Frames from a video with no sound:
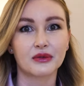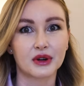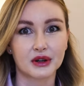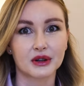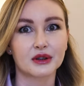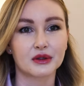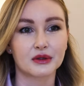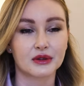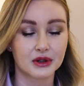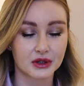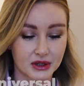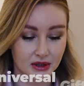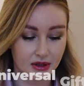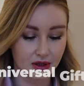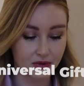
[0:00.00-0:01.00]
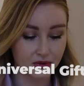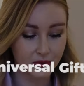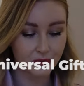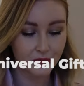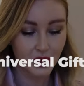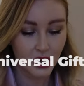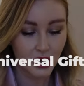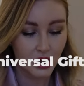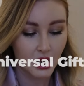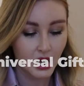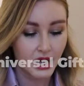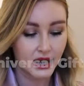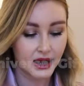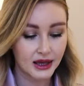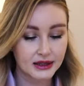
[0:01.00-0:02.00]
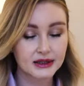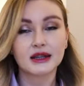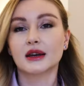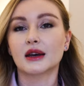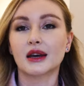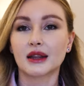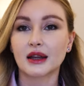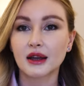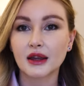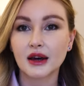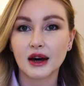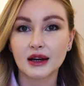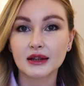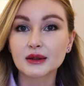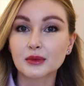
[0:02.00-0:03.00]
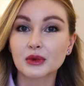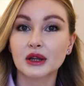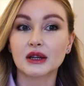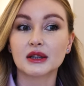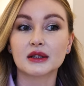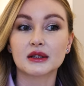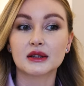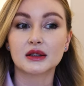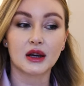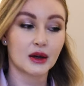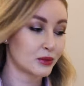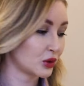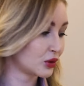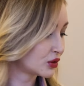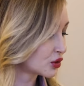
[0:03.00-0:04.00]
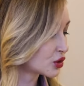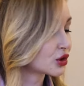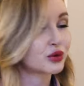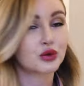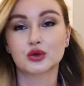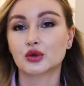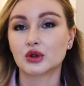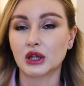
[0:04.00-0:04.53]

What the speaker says: Very universal gift. And another item that I'm going to show you